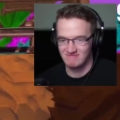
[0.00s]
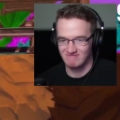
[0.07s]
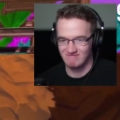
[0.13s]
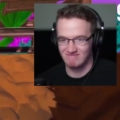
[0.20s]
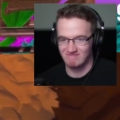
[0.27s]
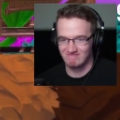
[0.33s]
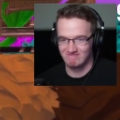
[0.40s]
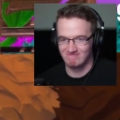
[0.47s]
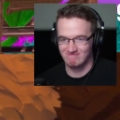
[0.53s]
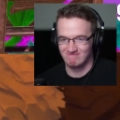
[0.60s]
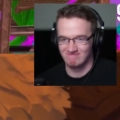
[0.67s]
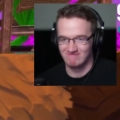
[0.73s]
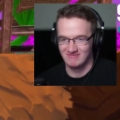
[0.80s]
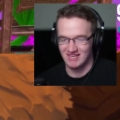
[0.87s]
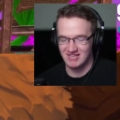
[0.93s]
Brock. Mm -hmm. I mm-hmm.
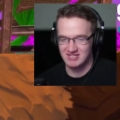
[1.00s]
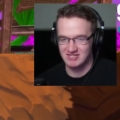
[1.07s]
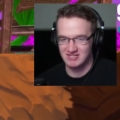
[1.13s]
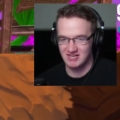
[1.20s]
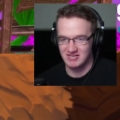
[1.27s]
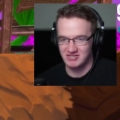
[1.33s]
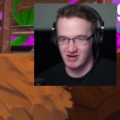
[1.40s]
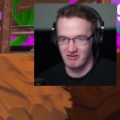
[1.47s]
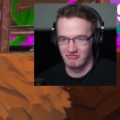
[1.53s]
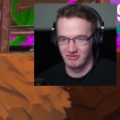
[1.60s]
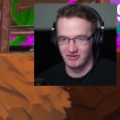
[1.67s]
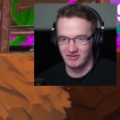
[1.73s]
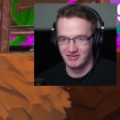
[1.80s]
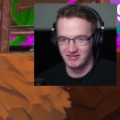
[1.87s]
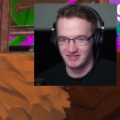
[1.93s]
know that feeling. It's it's
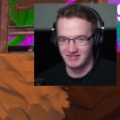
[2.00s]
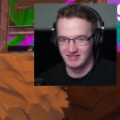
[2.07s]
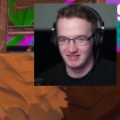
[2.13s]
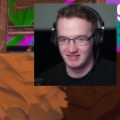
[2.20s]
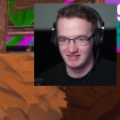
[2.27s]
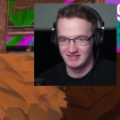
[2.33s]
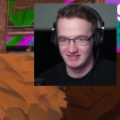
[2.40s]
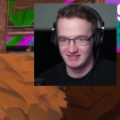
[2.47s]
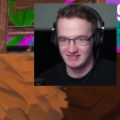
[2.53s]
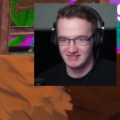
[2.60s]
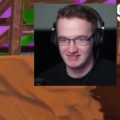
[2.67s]
awful. Here comes the